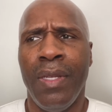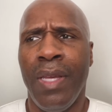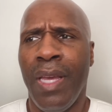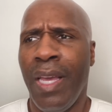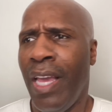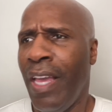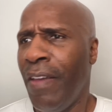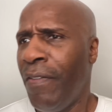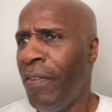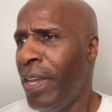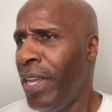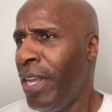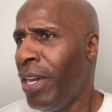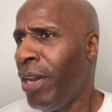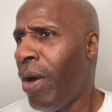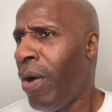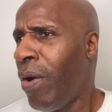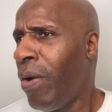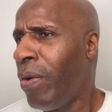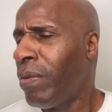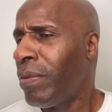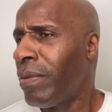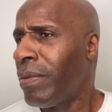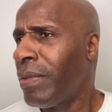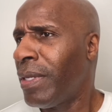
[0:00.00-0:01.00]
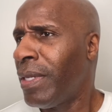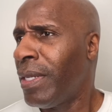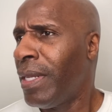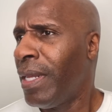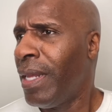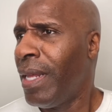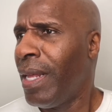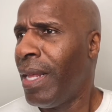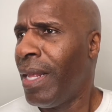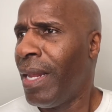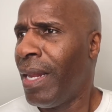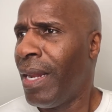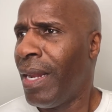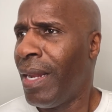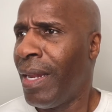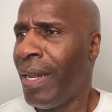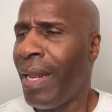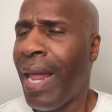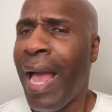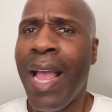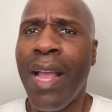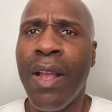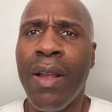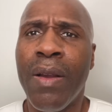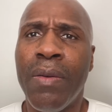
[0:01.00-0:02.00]
If he don't
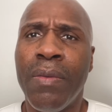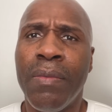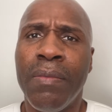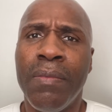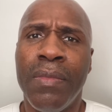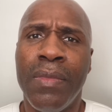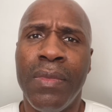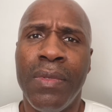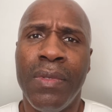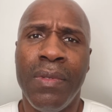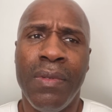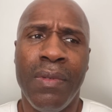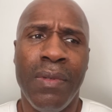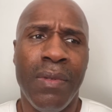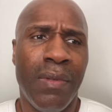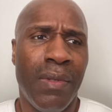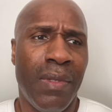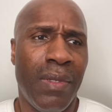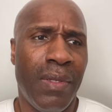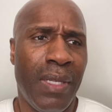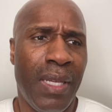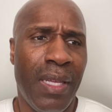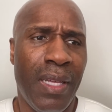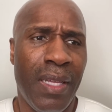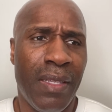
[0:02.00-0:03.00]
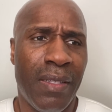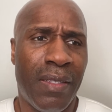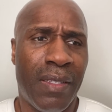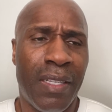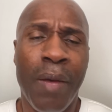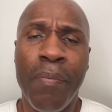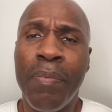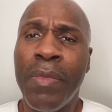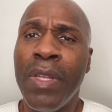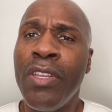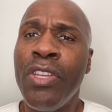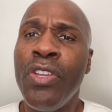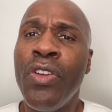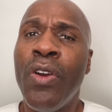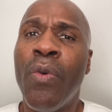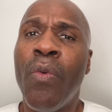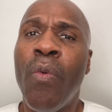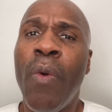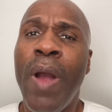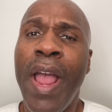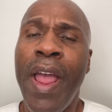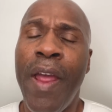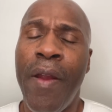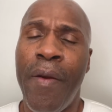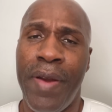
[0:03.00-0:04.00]
like something you're
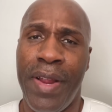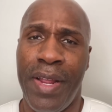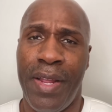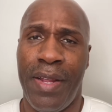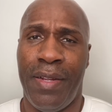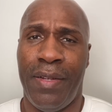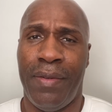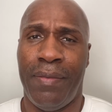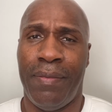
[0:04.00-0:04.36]
wearing,